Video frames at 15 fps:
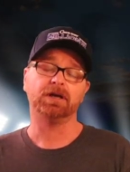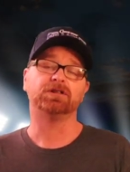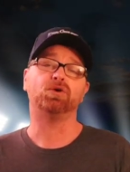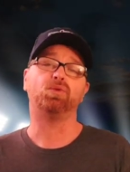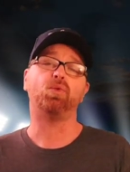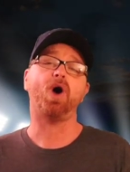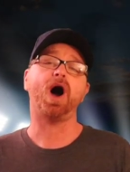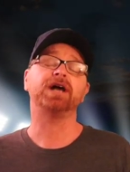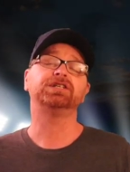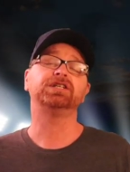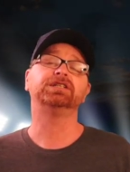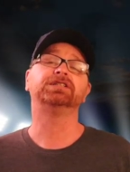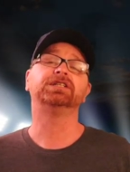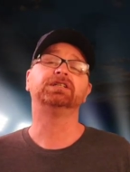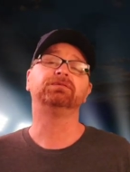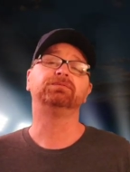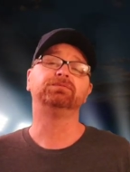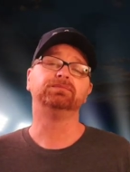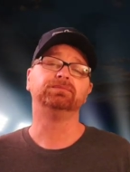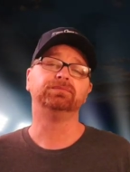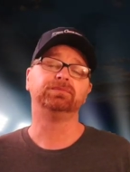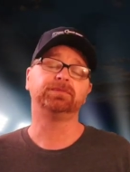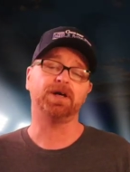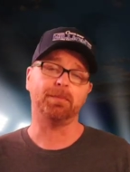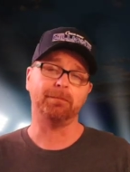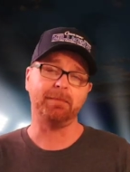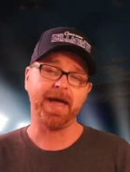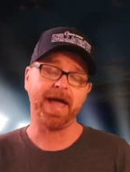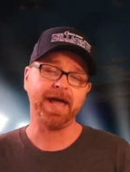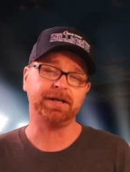The Washington
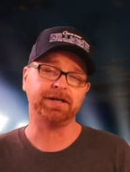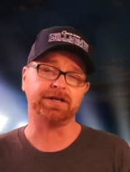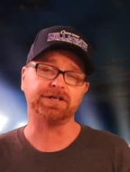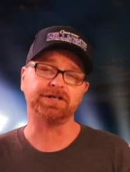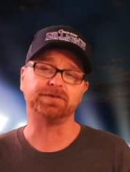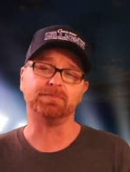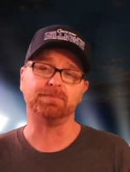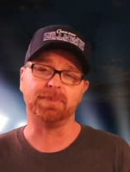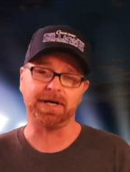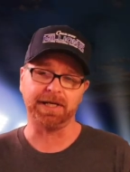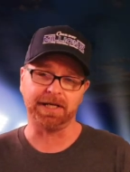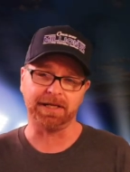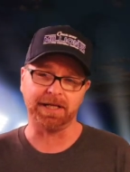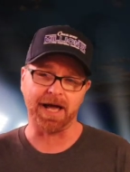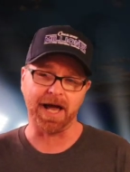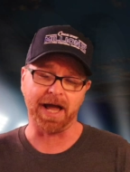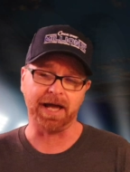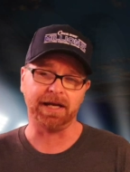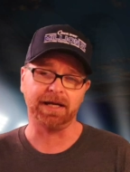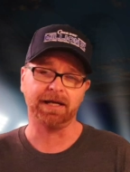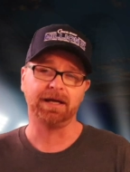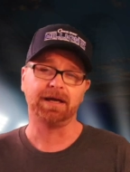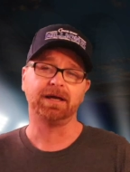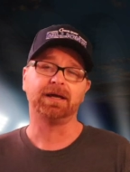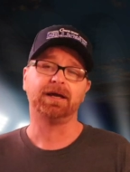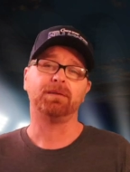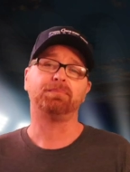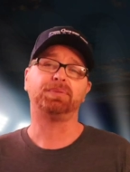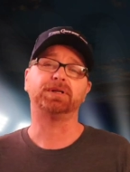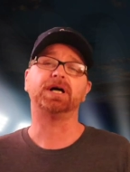Commanders money line
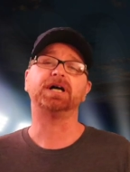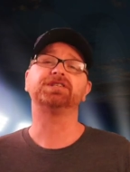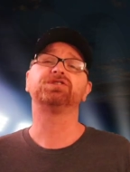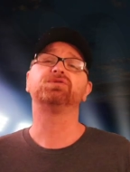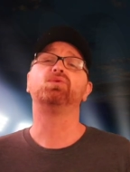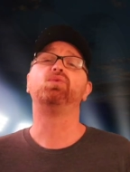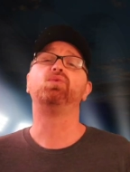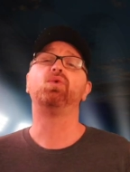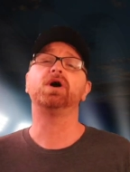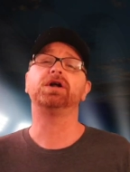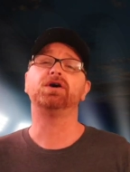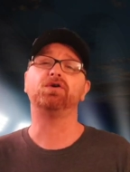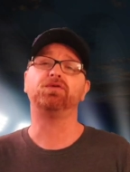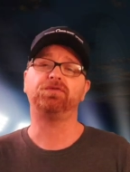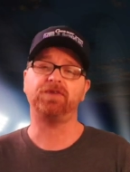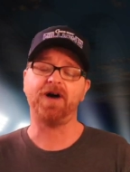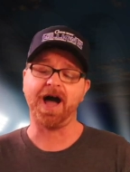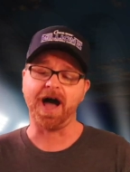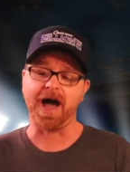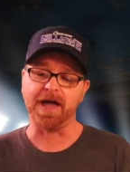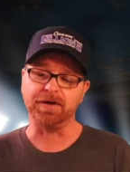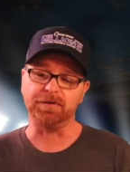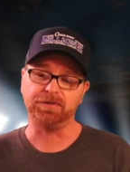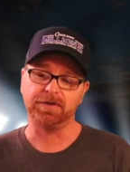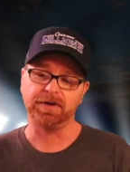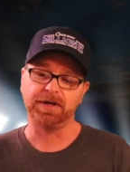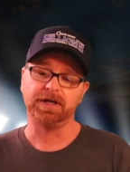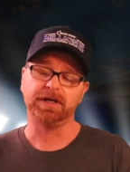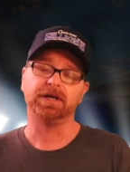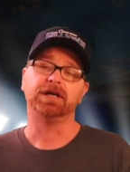plus 105.
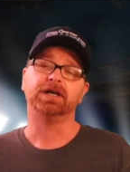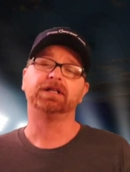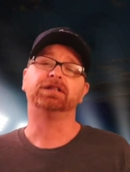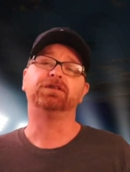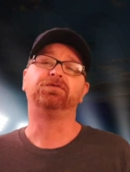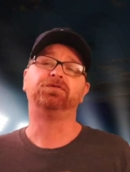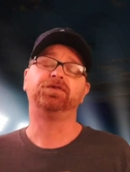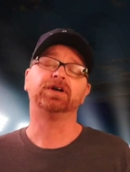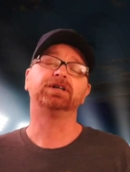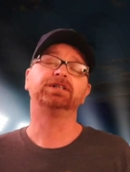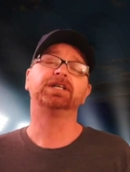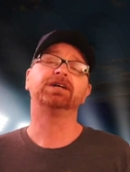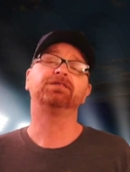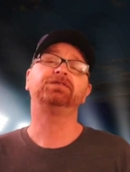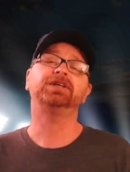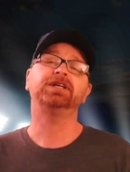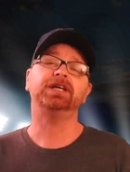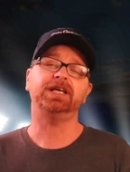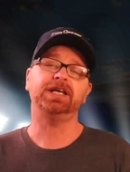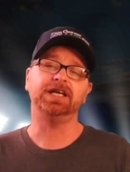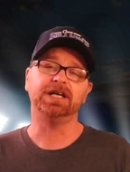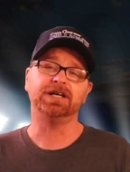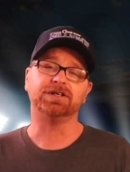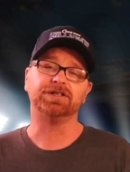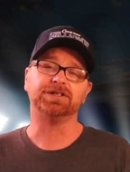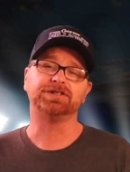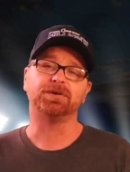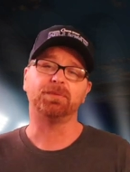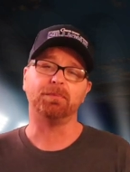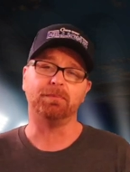The Philadelphia
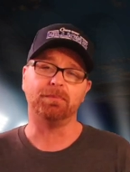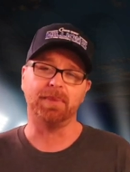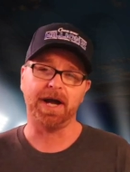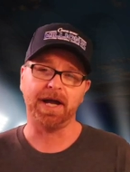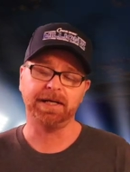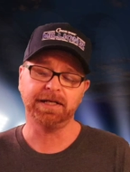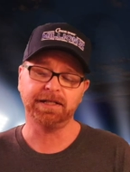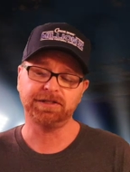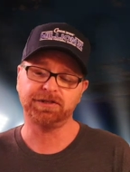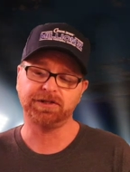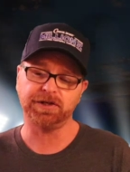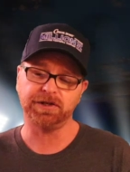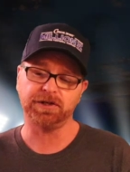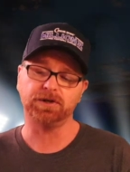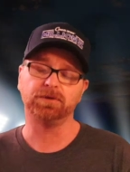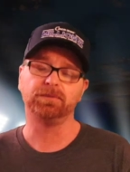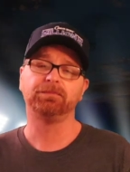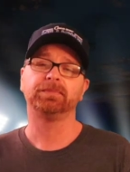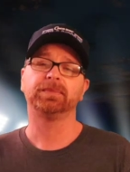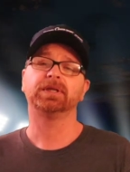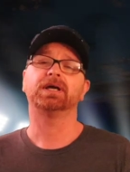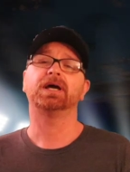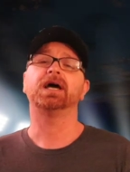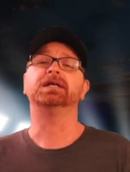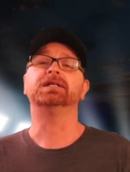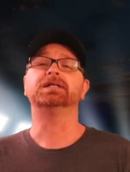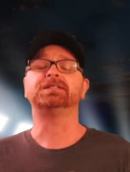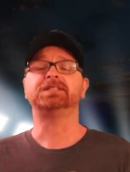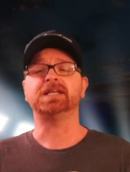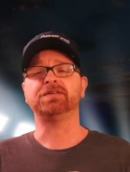Eagles minus 2. And
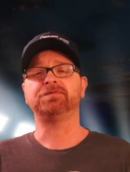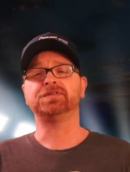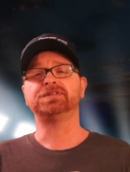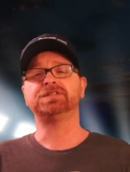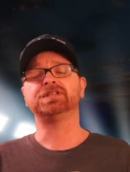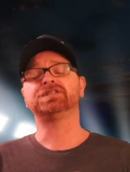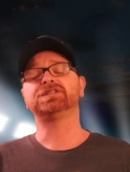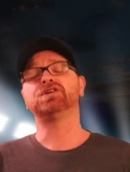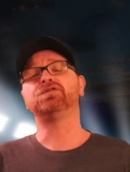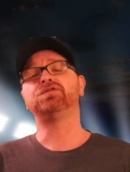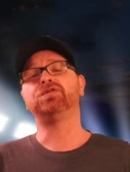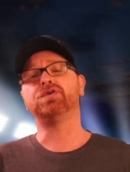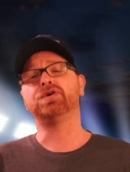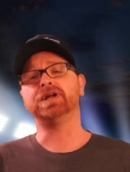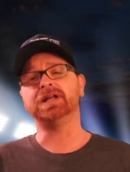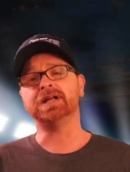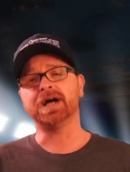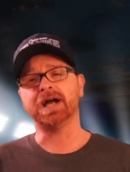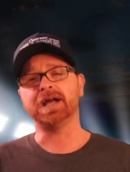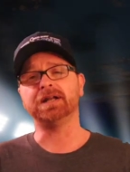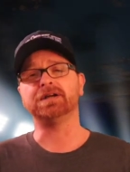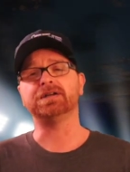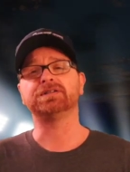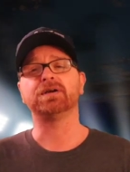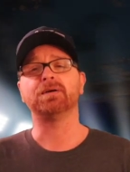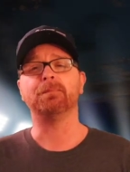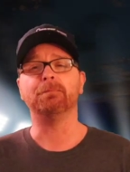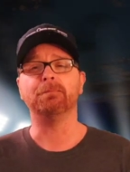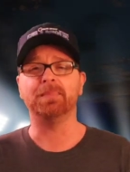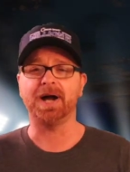the San Francisco 49ers
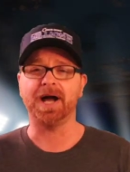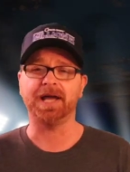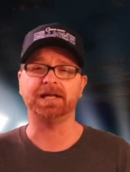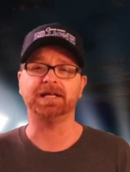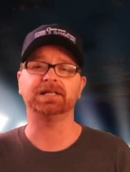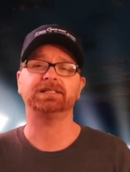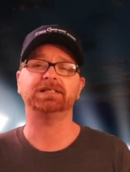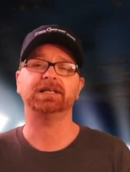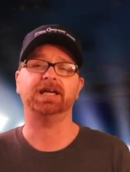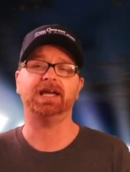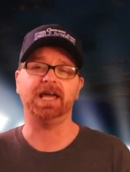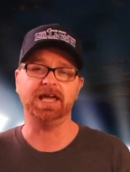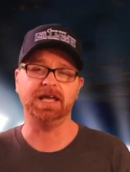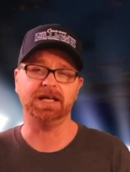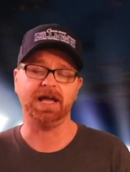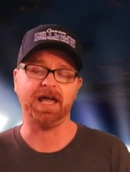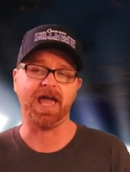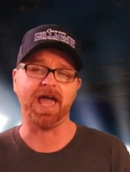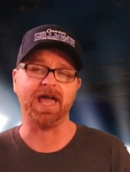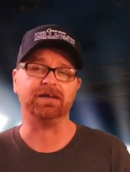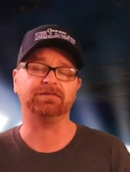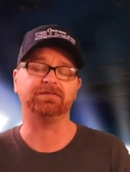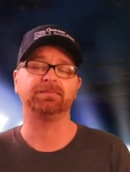minus 8.5.